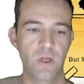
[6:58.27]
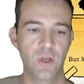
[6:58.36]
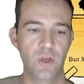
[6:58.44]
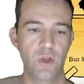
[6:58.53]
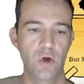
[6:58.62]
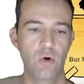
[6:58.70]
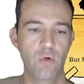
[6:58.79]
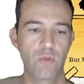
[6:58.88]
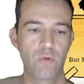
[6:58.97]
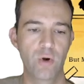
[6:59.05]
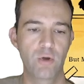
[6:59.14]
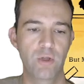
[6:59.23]
no
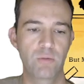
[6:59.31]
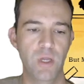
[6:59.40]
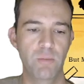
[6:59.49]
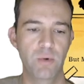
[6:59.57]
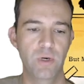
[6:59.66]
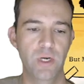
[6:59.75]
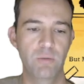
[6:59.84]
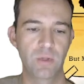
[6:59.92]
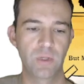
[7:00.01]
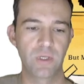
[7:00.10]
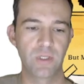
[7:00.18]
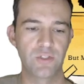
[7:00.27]
throwing paper
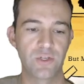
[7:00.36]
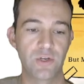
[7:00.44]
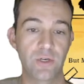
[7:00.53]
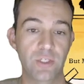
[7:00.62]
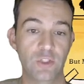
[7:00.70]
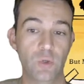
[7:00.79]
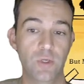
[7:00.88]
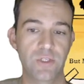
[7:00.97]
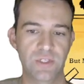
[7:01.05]
airplanes during choice